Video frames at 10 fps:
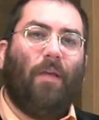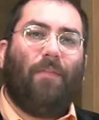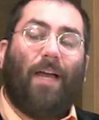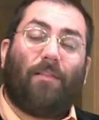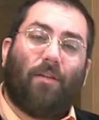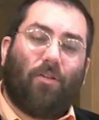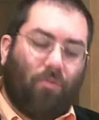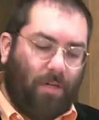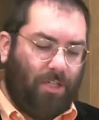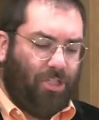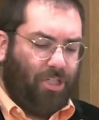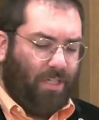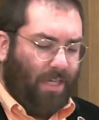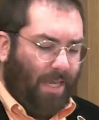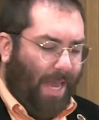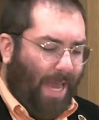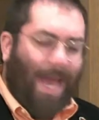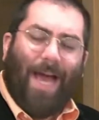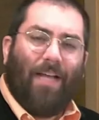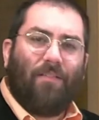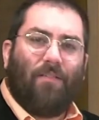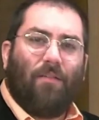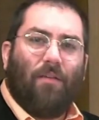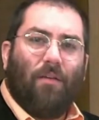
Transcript: that the Christian has